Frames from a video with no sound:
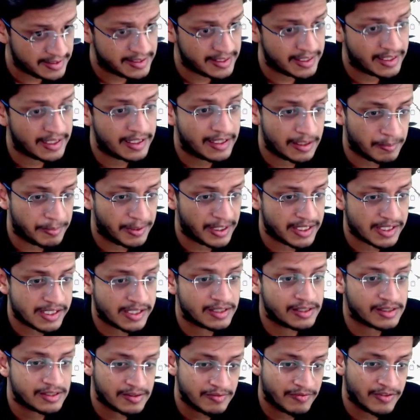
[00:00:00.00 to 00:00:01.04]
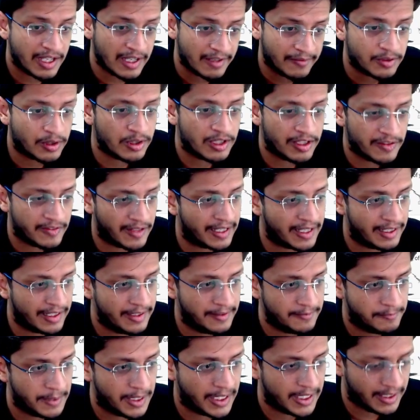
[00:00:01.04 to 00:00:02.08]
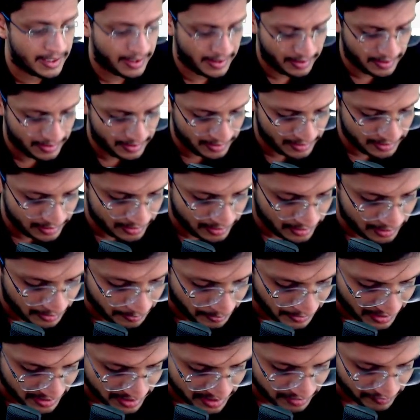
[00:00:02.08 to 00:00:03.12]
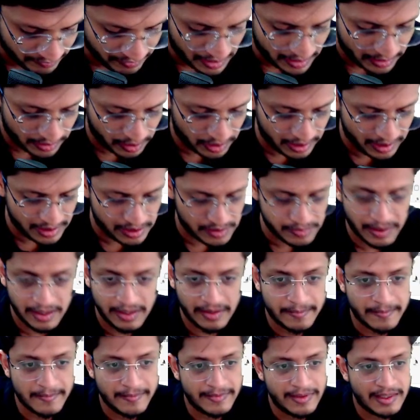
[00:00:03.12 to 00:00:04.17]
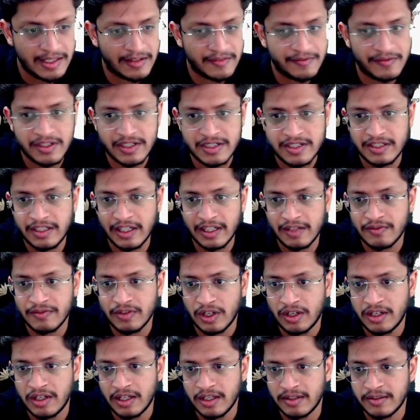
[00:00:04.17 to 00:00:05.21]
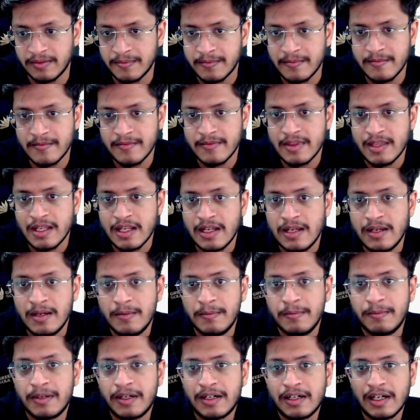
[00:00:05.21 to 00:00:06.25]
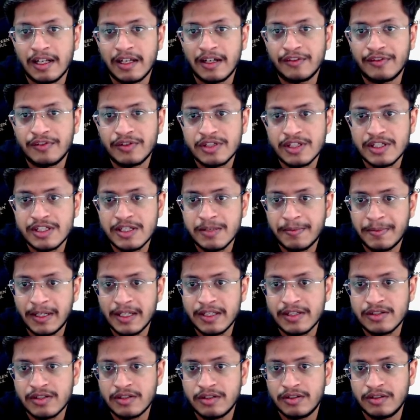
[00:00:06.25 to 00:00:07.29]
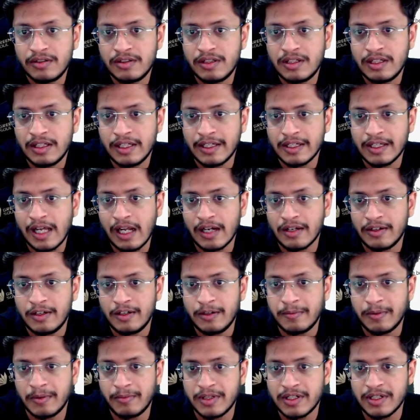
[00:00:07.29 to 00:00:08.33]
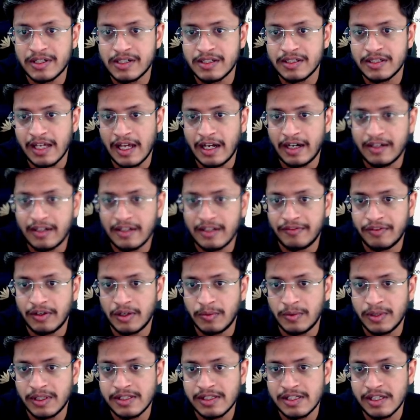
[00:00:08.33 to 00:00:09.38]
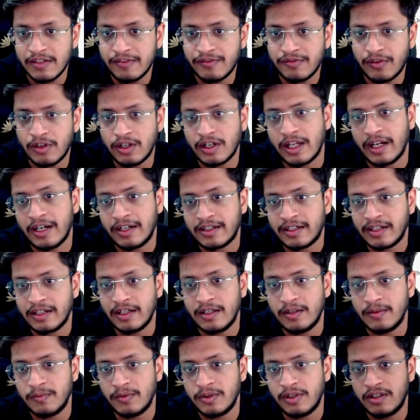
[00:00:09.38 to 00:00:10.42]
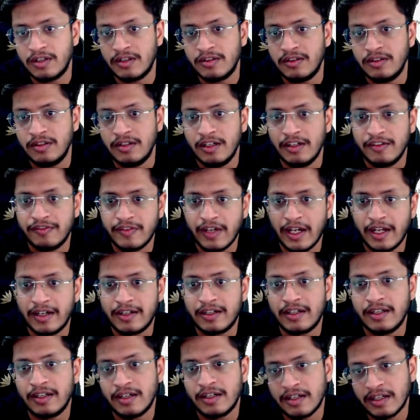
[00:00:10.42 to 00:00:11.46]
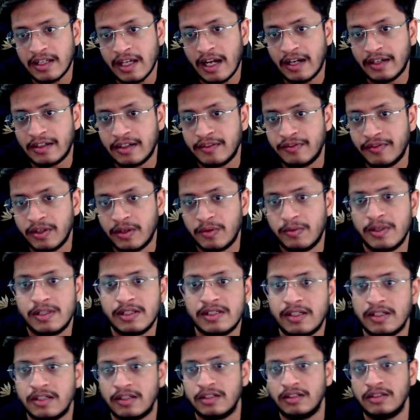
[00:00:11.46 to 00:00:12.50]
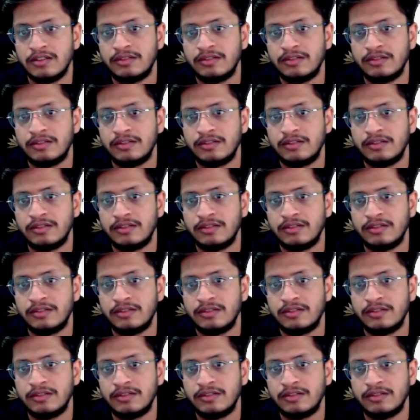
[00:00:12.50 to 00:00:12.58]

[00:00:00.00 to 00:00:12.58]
here are repetitions, we have to divide by repetition factorial as well, which they have not done. But like if you see GPT's code, like calculate permutations, character frequency, if for character in word, if character in character frequency.